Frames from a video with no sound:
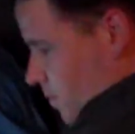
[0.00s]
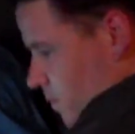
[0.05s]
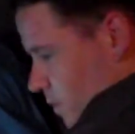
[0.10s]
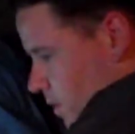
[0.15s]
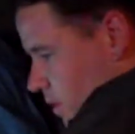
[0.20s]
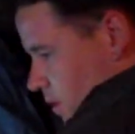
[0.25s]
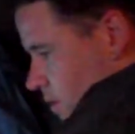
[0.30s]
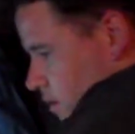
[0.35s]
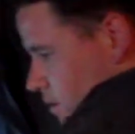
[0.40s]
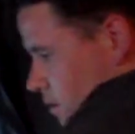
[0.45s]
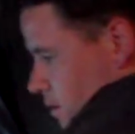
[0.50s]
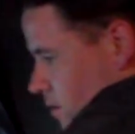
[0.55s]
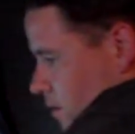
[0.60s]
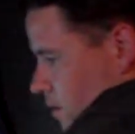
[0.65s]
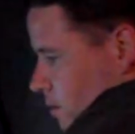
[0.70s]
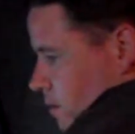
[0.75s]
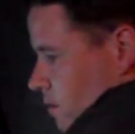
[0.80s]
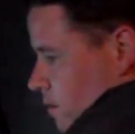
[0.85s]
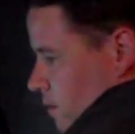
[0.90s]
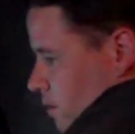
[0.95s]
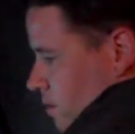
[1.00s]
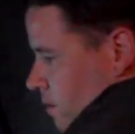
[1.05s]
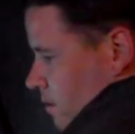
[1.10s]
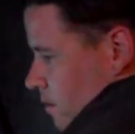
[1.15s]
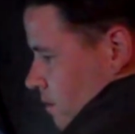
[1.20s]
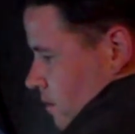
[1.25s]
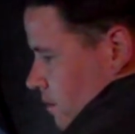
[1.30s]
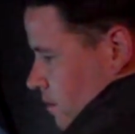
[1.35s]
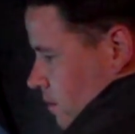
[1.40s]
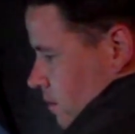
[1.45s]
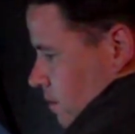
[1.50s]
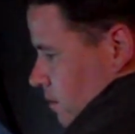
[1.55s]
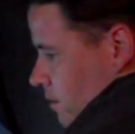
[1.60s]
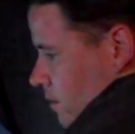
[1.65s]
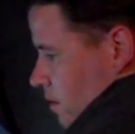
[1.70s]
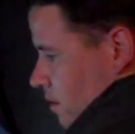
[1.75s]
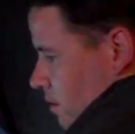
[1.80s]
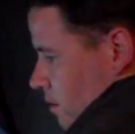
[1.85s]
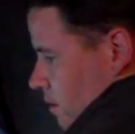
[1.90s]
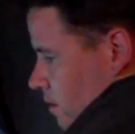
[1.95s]

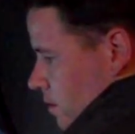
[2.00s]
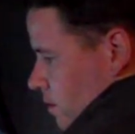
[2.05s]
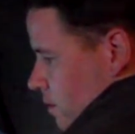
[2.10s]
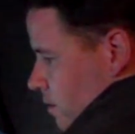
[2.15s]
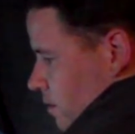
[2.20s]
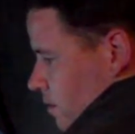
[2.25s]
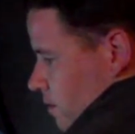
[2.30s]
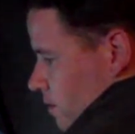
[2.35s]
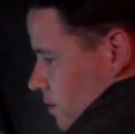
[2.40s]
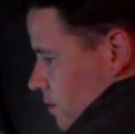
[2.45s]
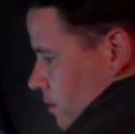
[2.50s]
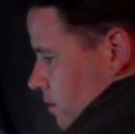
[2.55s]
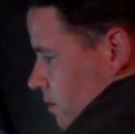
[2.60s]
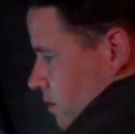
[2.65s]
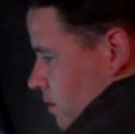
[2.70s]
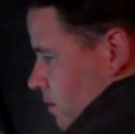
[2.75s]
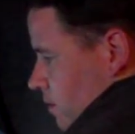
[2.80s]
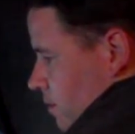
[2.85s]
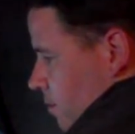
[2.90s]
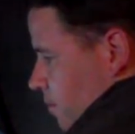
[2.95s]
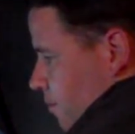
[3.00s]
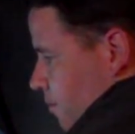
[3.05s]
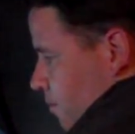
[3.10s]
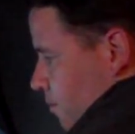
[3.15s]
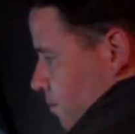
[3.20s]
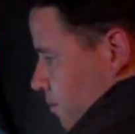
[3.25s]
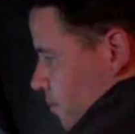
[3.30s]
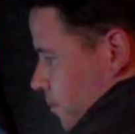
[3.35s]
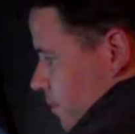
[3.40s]
Nobody speaks.